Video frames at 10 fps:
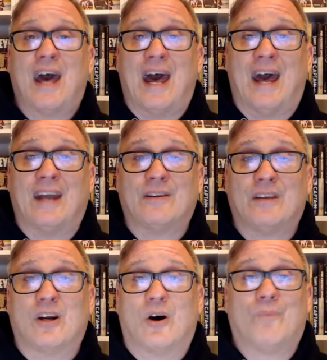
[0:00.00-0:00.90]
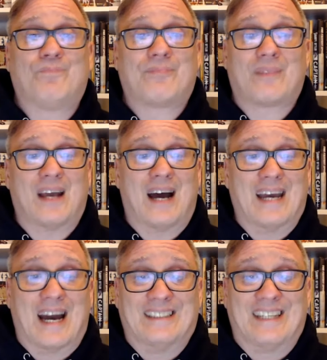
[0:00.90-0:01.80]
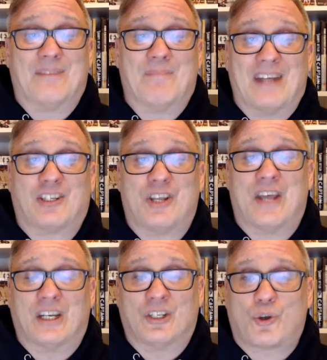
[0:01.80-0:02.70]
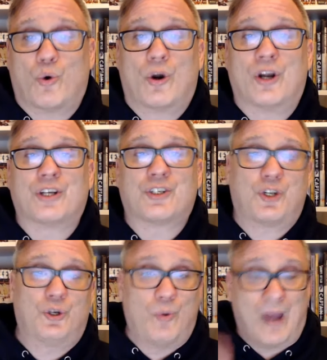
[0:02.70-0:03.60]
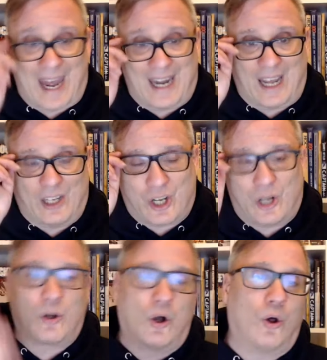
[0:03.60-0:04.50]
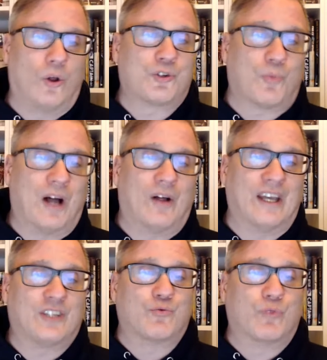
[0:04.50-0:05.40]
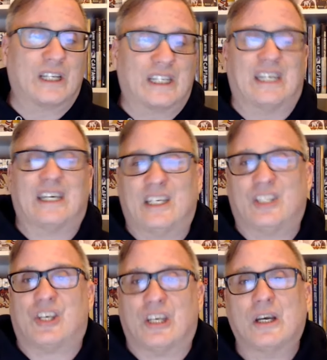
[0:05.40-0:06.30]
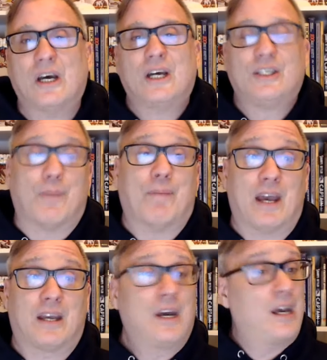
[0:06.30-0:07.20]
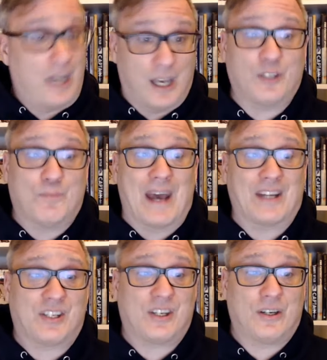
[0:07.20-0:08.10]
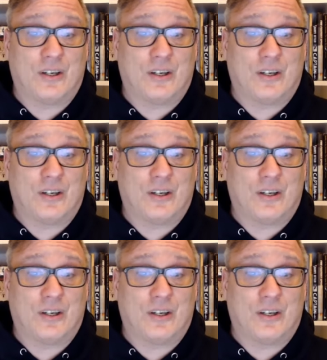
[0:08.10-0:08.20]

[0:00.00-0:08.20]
And, you know, I did mention that he scored 2 NHL goals. Well, it's really easy to pick his best